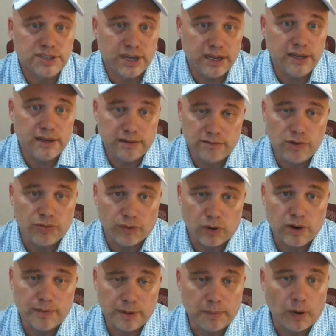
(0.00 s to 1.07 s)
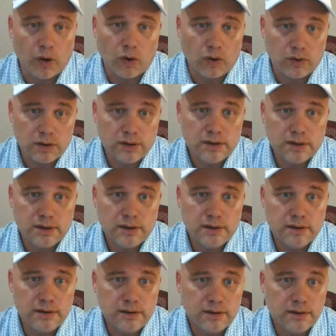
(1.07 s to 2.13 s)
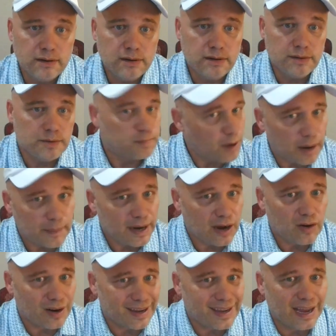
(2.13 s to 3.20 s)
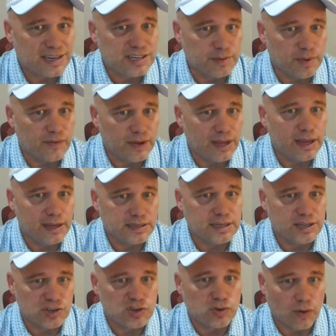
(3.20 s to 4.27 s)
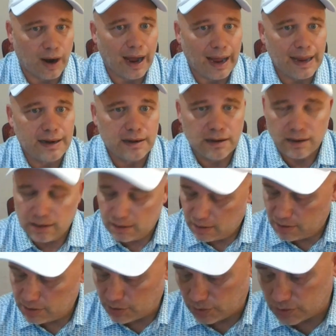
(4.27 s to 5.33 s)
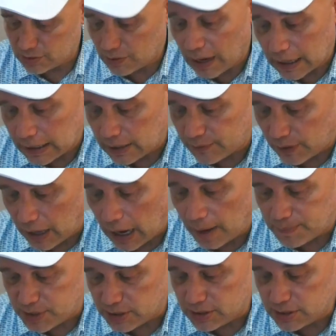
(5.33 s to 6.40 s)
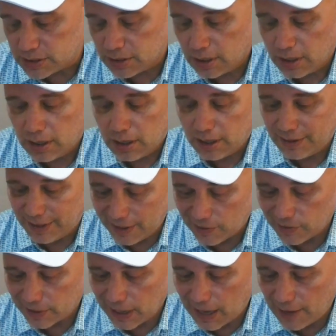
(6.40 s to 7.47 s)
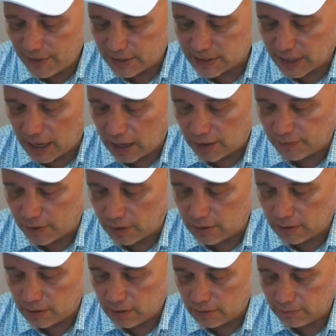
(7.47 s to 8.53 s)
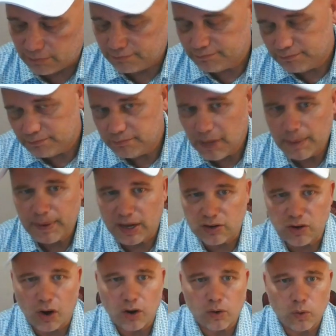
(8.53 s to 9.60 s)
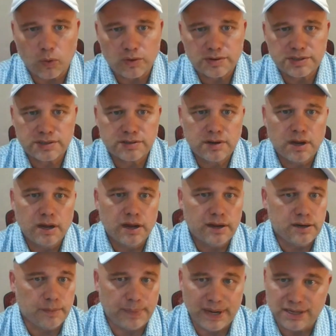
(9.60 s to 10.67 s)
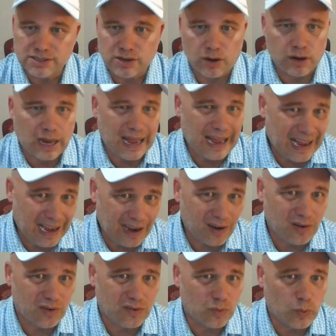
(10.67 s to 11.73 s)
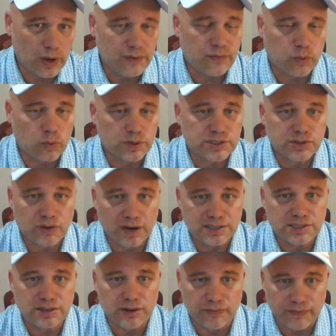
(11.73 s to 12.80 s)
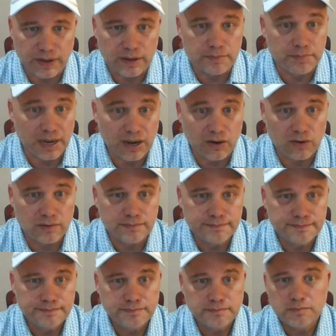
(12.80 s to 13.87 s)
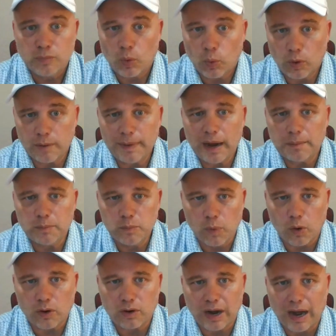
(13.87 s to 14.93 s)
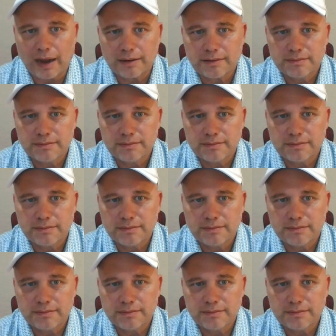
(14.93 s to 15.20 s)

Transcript: you throw him the ball, probably not going to catch him if he hits it in stride. So there's a lot of different options. The other guy that's kind of maybe a dark horse, depends on how Wake Forest tries to defend Bell. What about Morlock?